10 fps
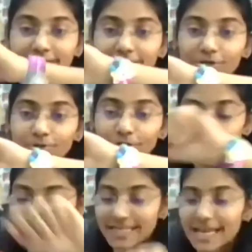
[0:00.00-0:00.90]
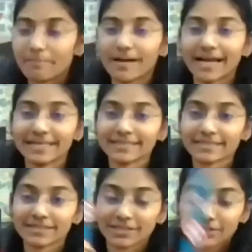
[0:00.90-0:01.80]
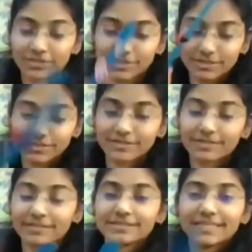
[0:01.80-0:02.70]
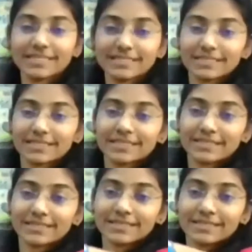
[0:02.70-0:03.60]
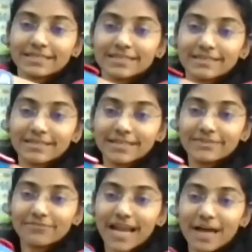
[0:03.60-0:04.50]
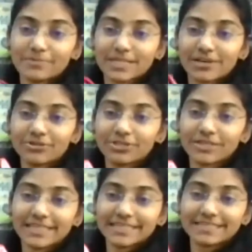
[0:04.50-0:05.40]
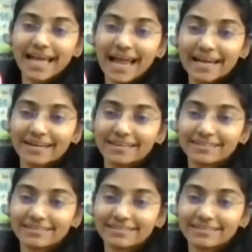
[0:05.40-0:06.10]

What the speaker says: Unicorn slab band. Just it wraps around your kid's hand.